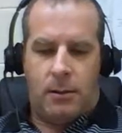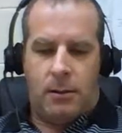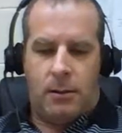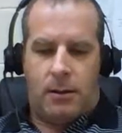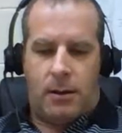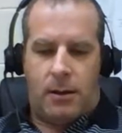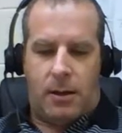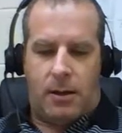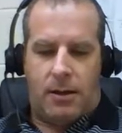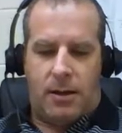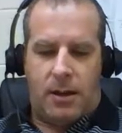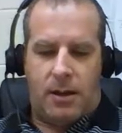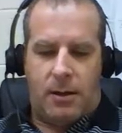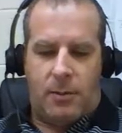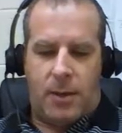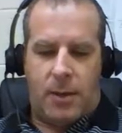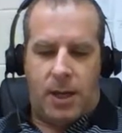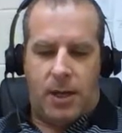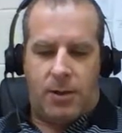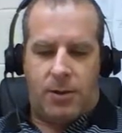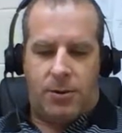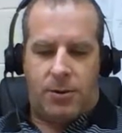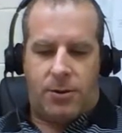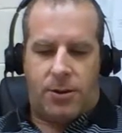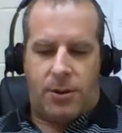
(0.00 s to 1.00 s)
Nothing
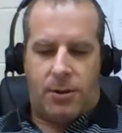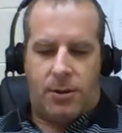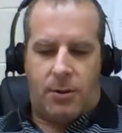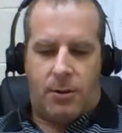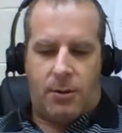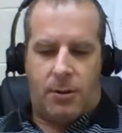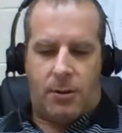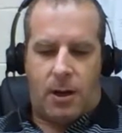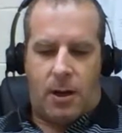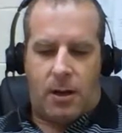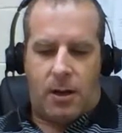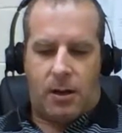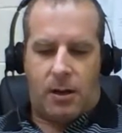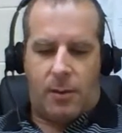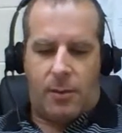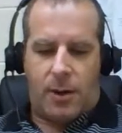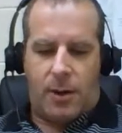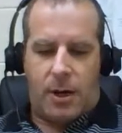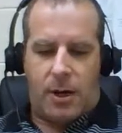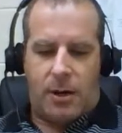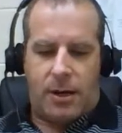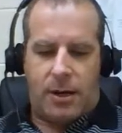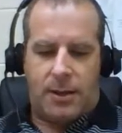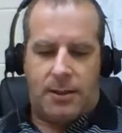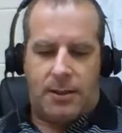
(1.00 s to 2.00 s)
major to talk
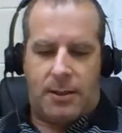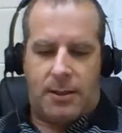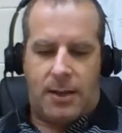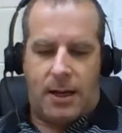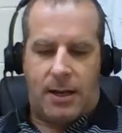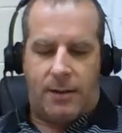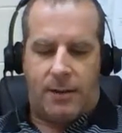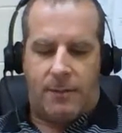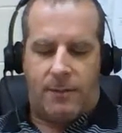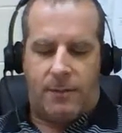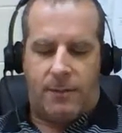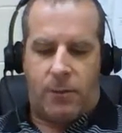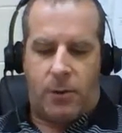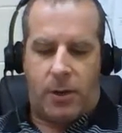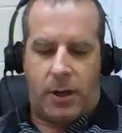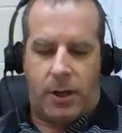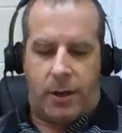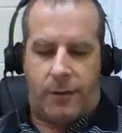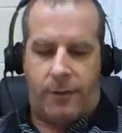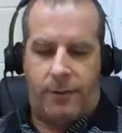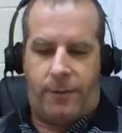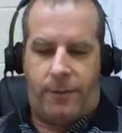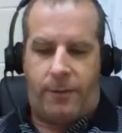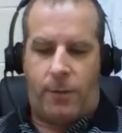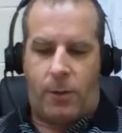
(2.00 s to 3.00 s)
about in slide
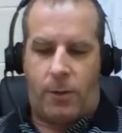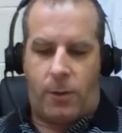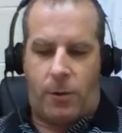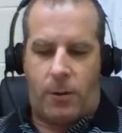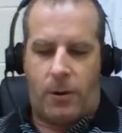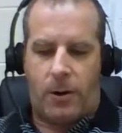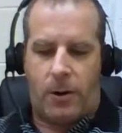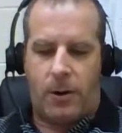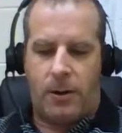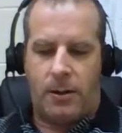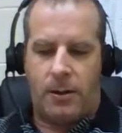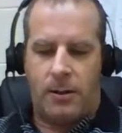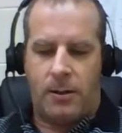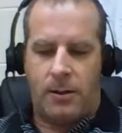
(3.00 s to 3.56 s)
44.